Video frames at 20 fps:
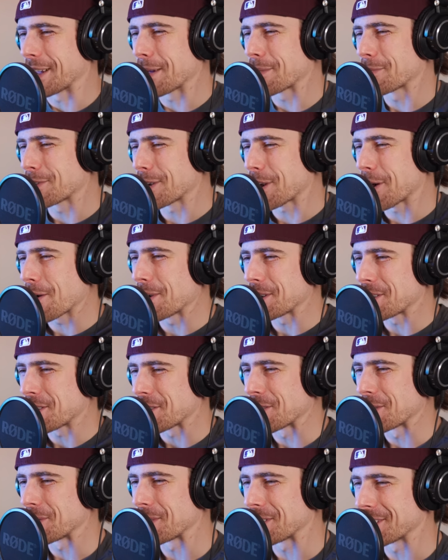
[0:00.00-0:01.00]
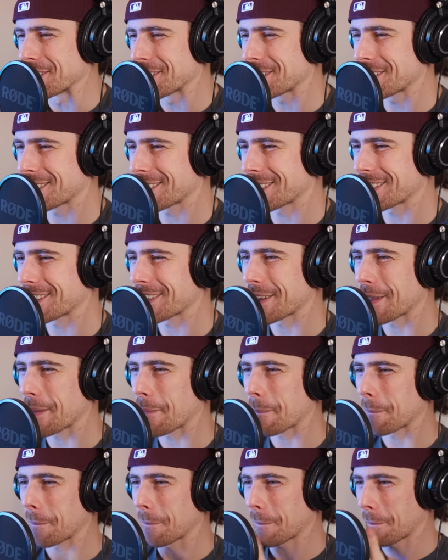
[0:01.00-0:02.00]
I'm very, very curious.
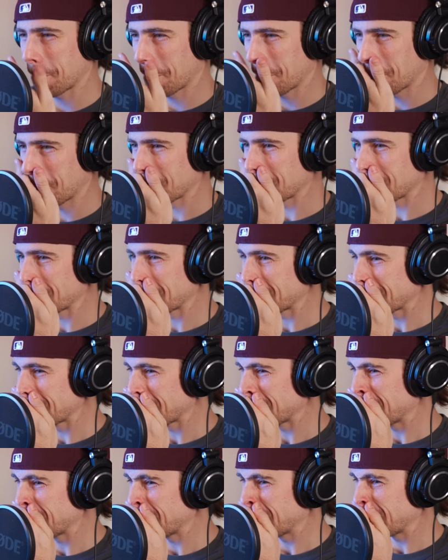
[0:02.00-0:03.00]
What I need.